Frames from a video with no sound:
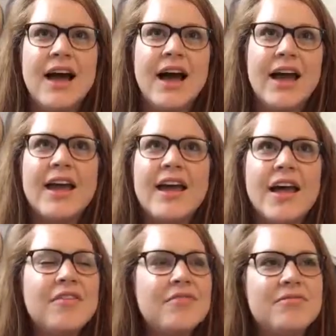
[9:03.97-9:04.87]
I
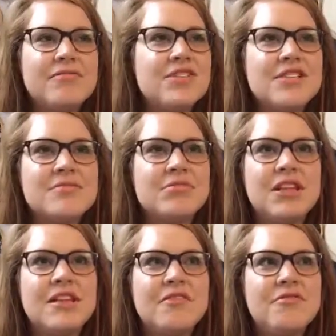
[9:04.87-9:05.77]
have just
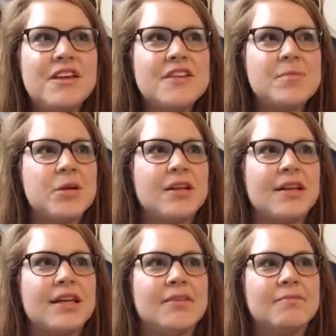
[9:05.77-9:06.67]
really loved Facebook
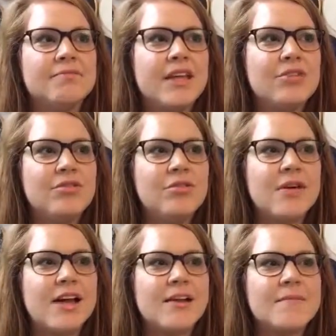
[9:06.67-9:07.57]
lately. I don't know
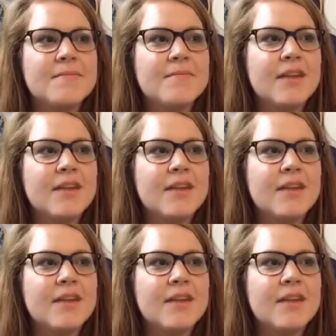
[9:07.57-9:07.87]
why.